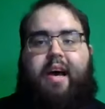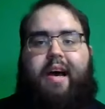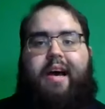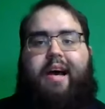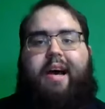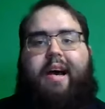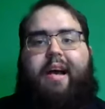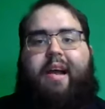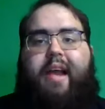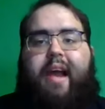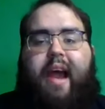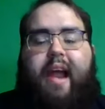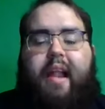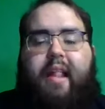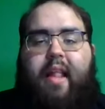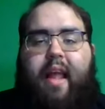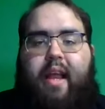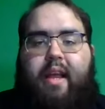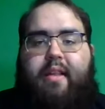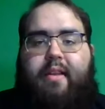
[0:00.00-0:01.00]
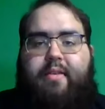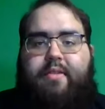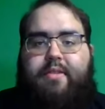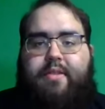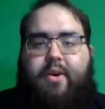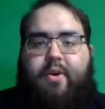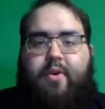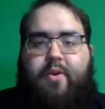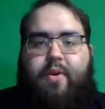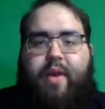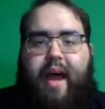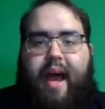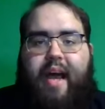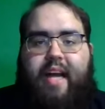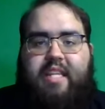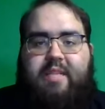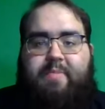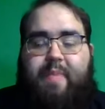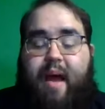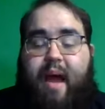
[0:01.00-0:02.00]
kind of like those old
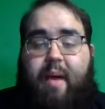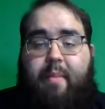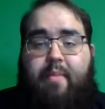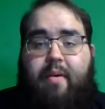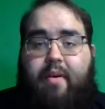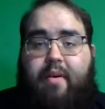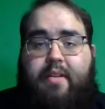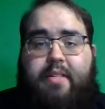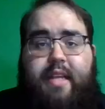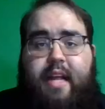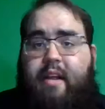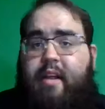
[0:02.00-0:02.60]
I Spy books.